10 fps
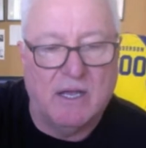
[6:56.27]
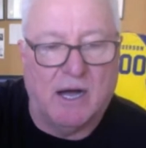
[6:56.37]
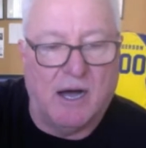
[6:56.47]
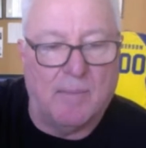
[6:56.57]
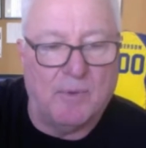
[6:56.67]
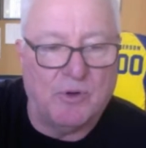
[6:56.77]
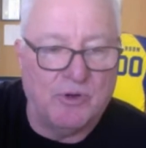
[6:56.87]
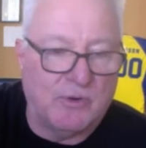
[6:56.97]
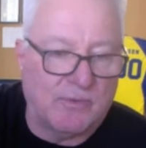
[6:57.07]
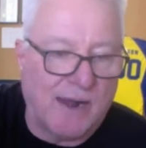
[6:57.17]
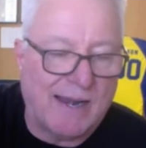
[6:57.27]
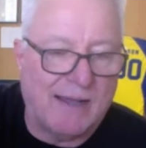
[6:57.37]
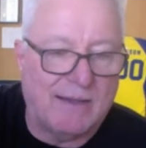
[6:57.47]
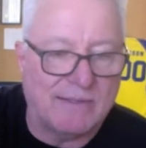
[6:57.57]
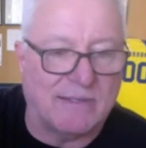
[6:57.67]
who are doing ride
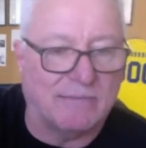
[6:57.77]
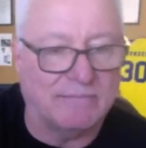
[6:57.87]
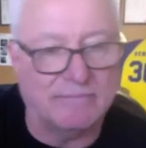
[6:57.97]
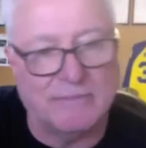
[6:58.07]
outs and